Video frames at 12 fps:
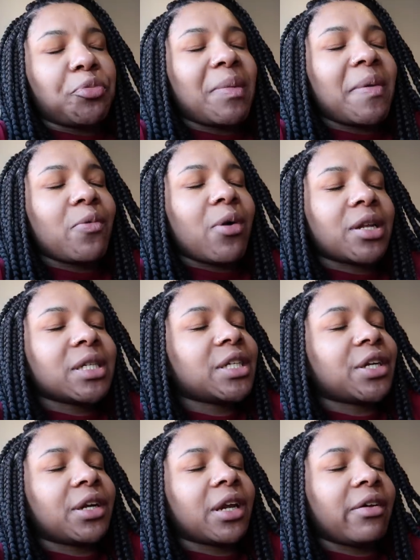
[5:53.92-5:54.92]
You may be
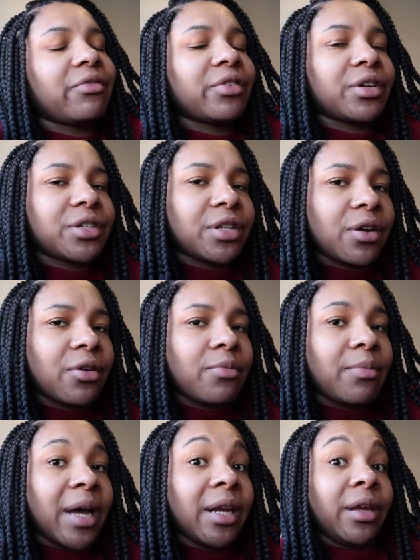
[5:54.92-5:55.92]
watching your Netflix show,
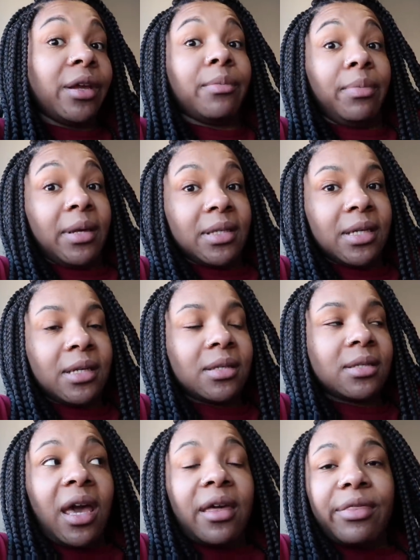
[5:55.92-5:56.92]
minding your
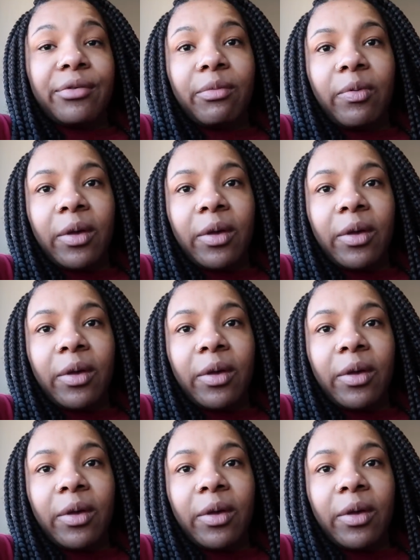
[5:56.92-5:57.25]
business, at 3